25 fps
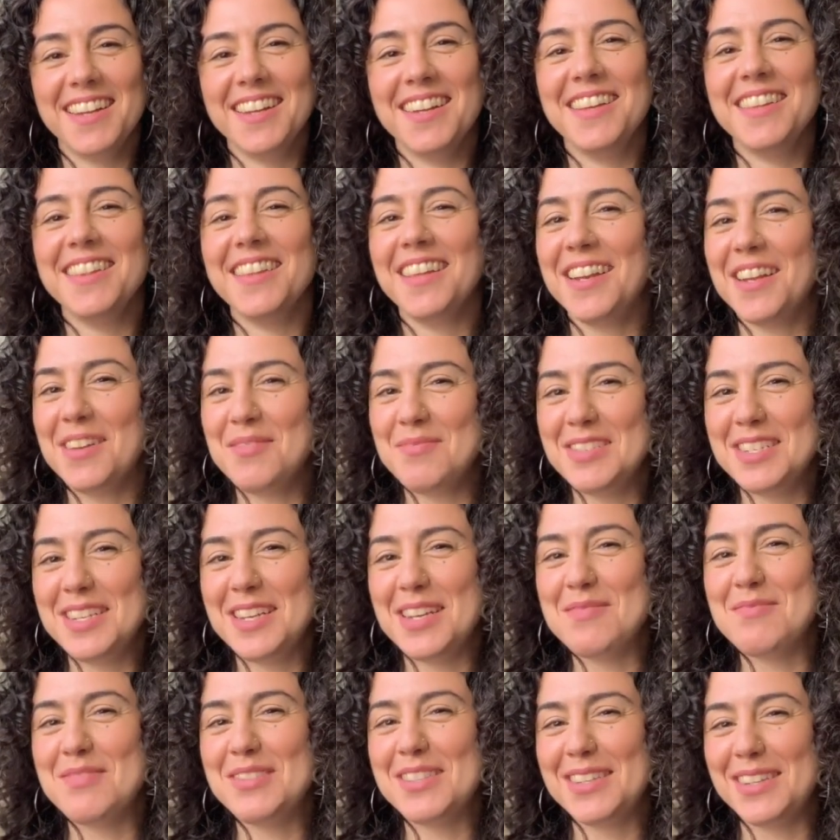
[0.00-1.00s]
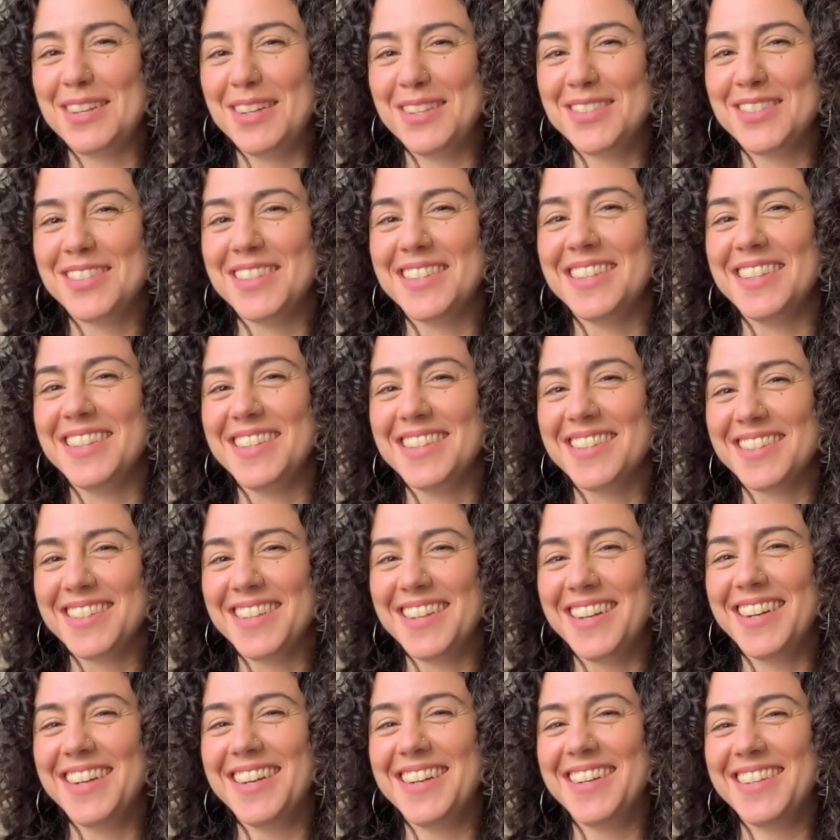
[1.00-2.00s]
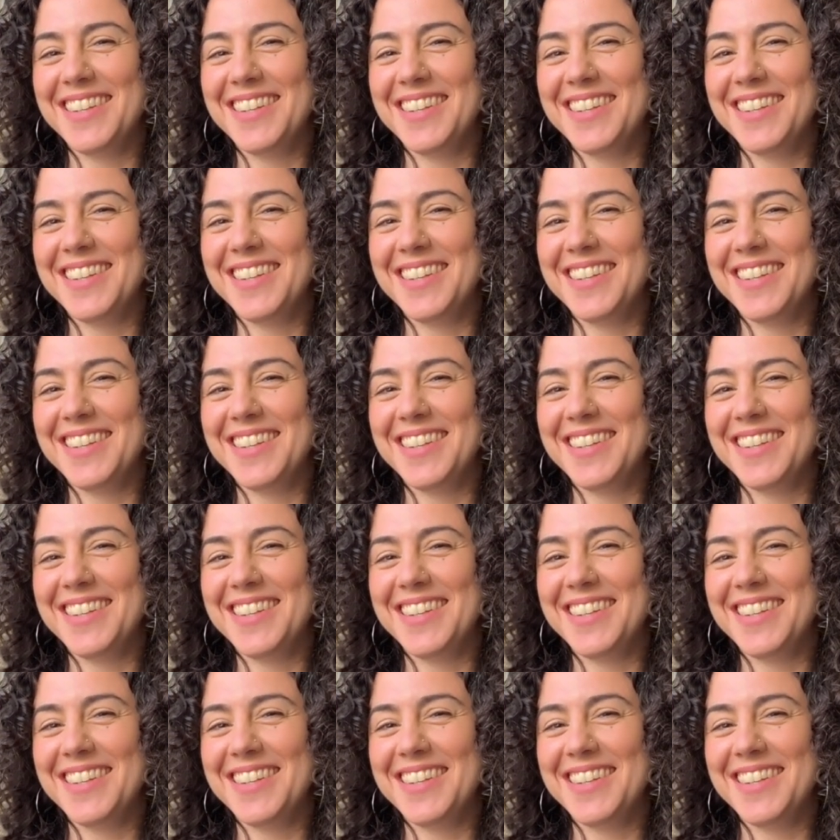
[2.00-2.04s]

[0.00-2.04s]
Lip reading: And then I became a tantra teacher.